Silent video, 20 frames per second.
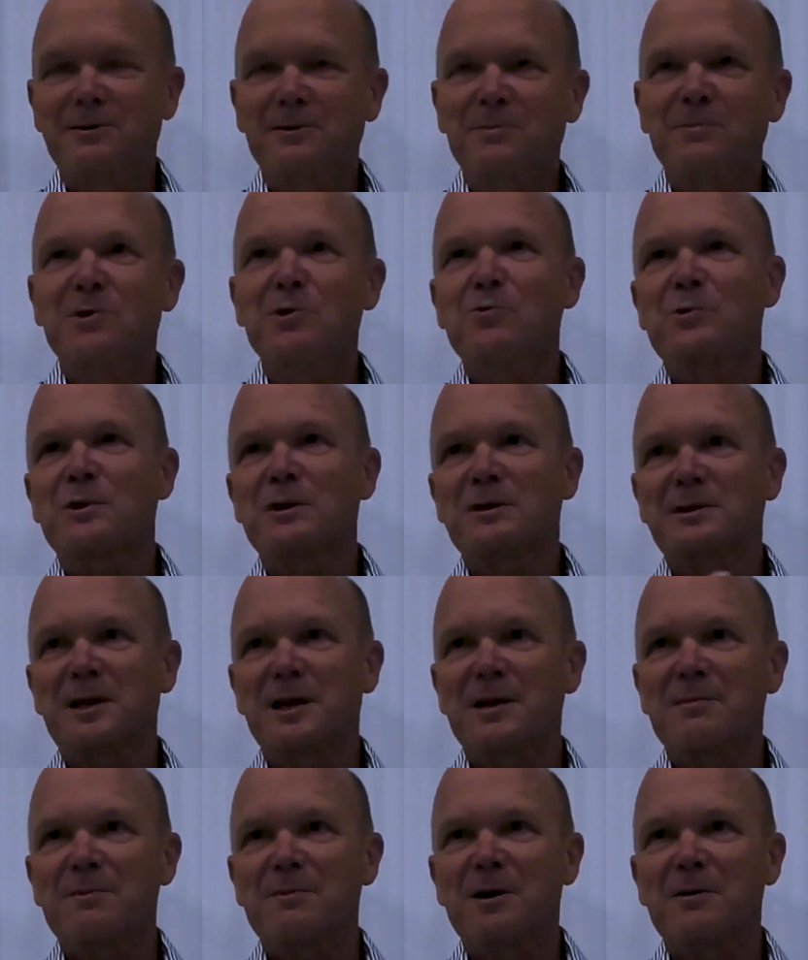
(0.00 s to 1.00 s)
Some new ones
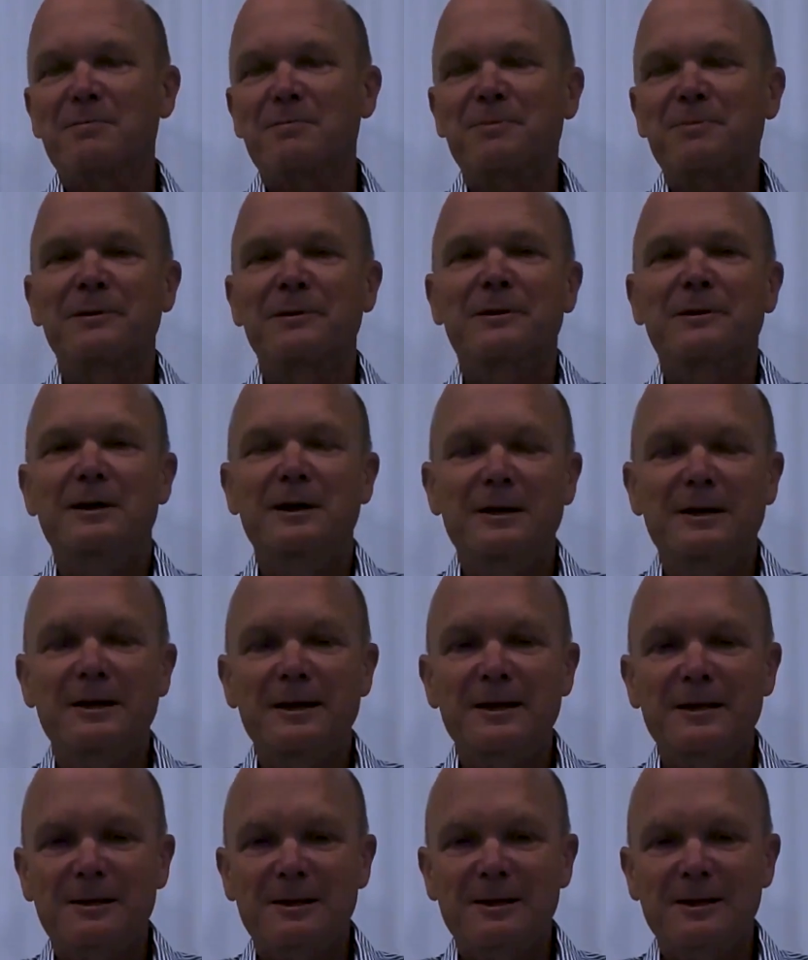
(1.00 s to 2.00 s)
came up, and
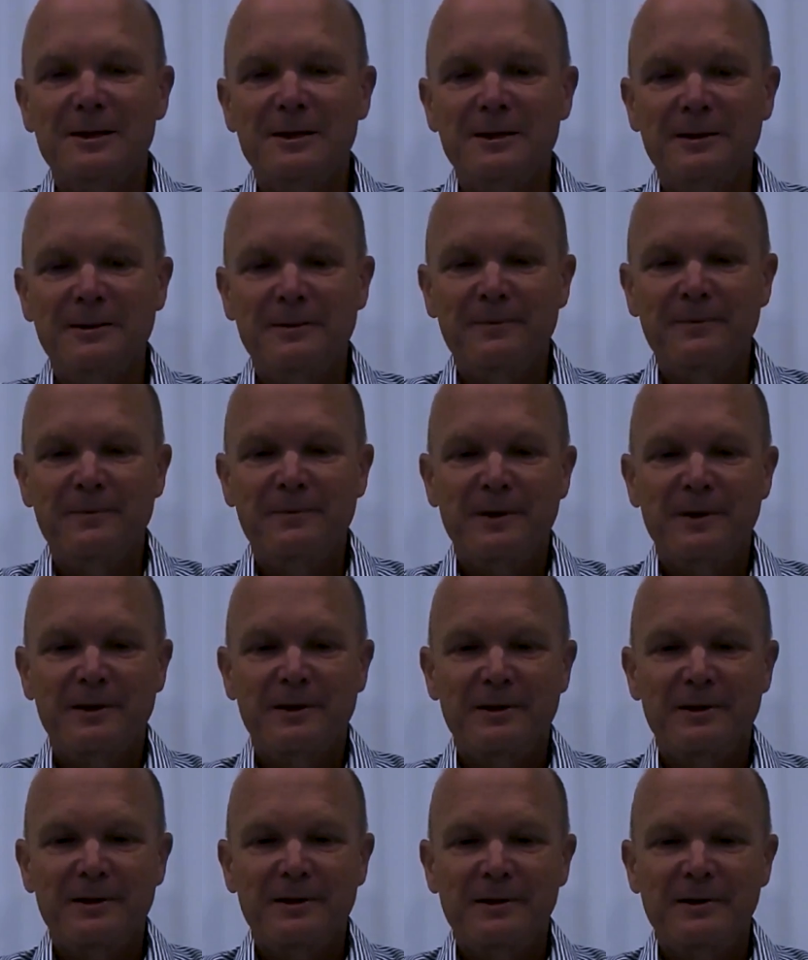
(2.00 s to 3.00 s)
lately
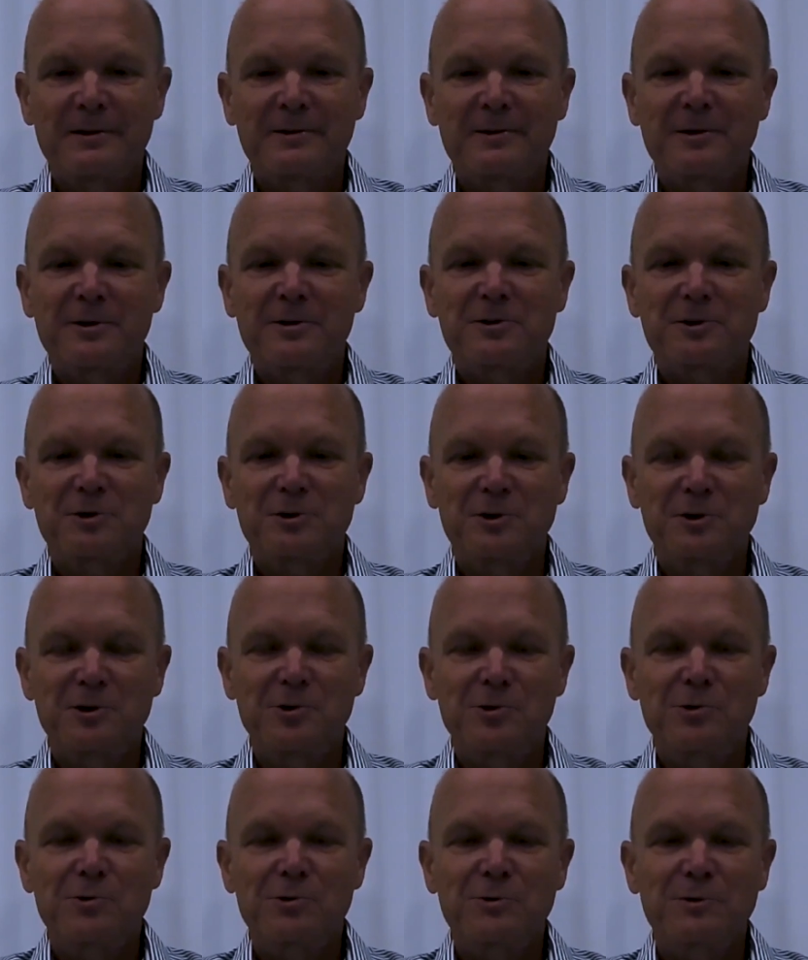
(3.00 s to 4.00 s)
there's a
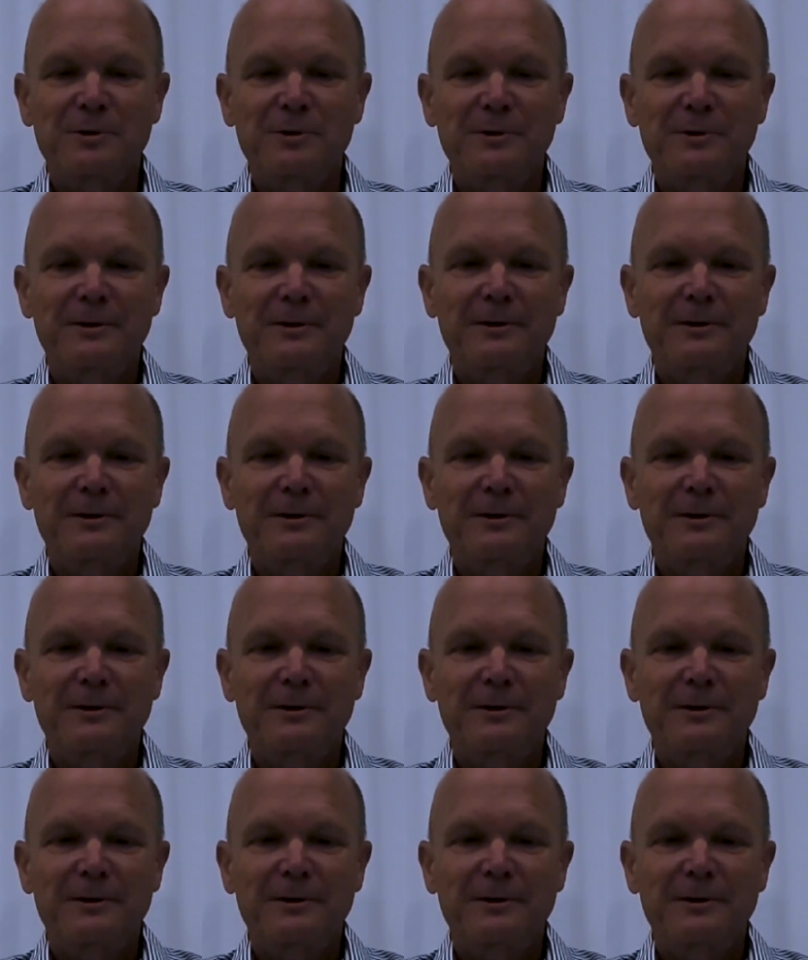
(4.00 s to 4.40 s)
new